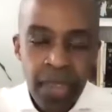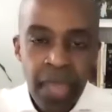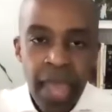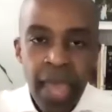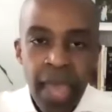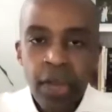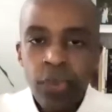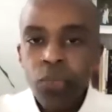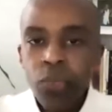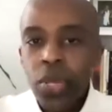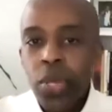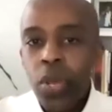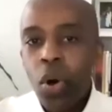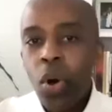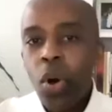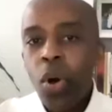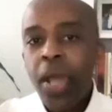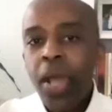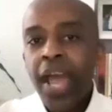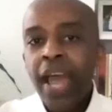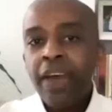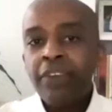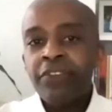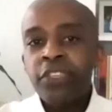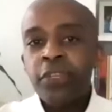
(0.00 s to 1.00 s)
And we all
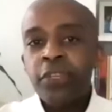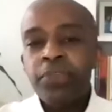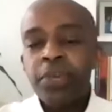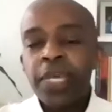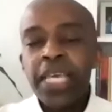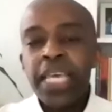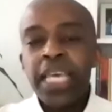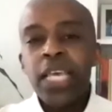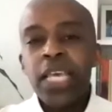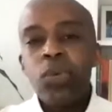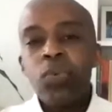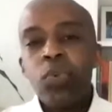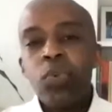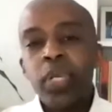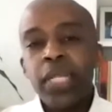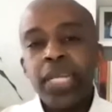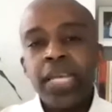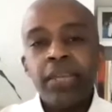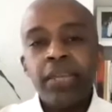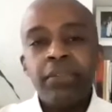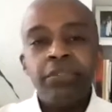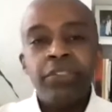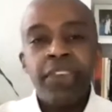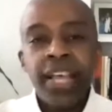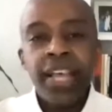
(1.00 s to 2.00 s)
have to be
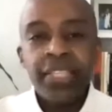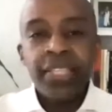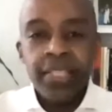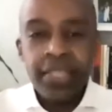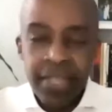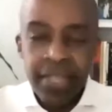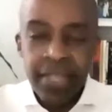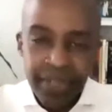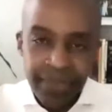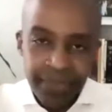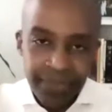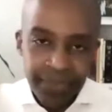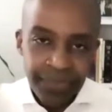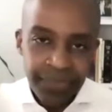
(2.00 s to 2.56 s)
equally invested